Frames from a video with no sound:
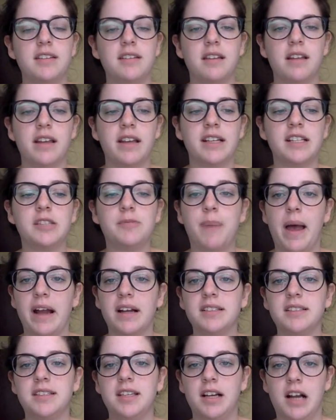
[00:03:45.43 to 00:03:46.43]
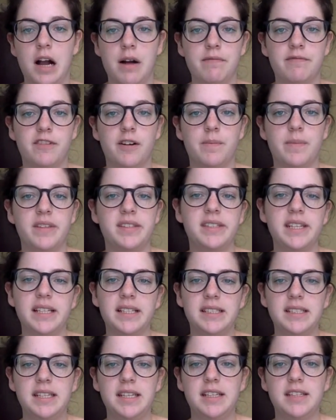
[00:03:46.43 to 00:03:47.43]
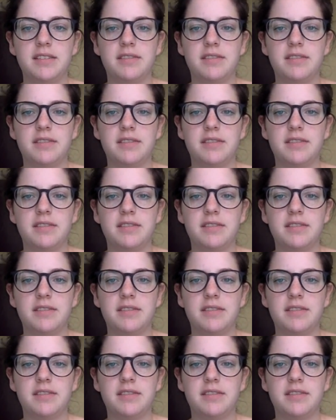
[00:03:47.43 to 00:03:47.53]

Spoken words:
expect to come from the 60s,